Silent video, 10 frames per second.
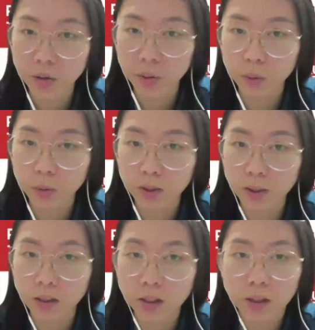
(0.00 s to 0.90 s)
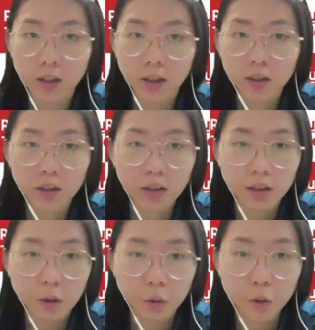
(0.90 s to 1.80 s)
Okay.
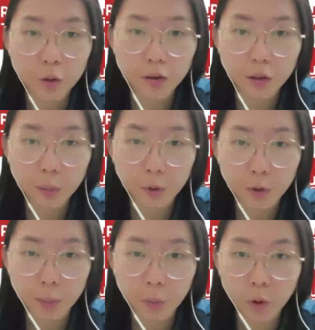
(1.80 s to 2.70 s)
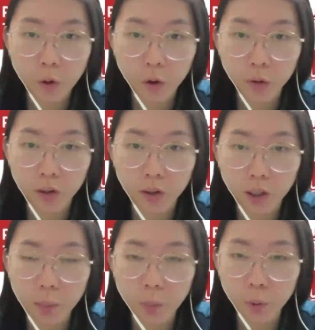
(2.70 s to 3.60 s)
Could you elaborate more on the
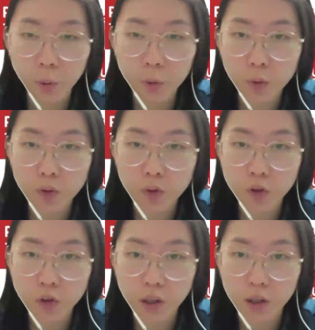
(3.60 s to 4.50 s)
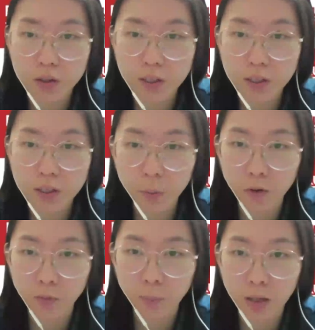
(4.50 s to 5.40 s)
MOU signed
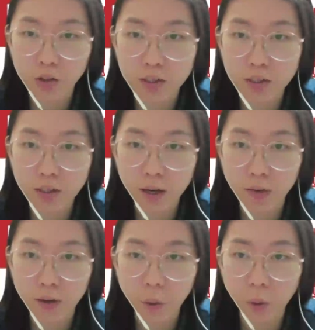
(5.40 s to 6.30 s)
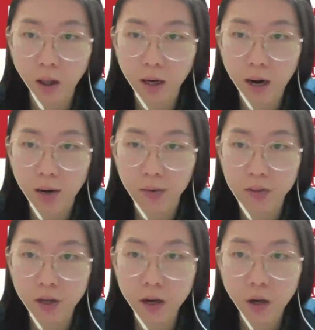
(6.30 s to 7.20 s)
with Majlis Daerah Kuala
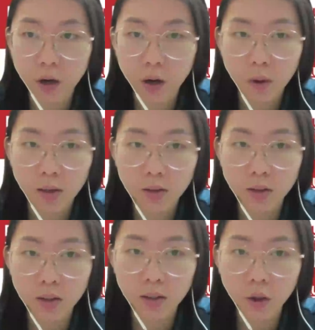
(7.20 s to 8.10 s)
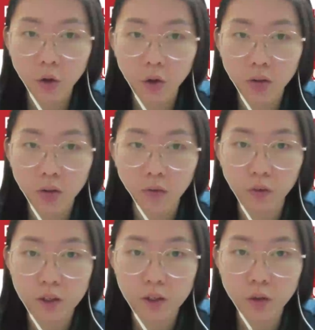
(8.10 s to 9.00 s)
Kangsar? What are the key objectives
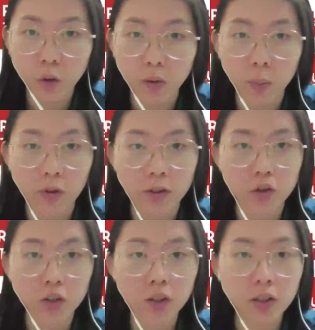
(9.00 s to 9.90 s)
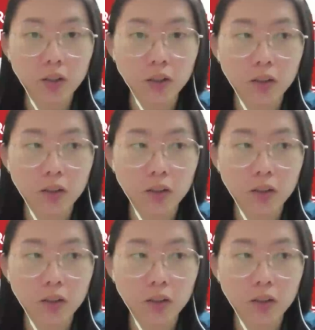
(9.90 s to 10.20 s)
of this collaboration?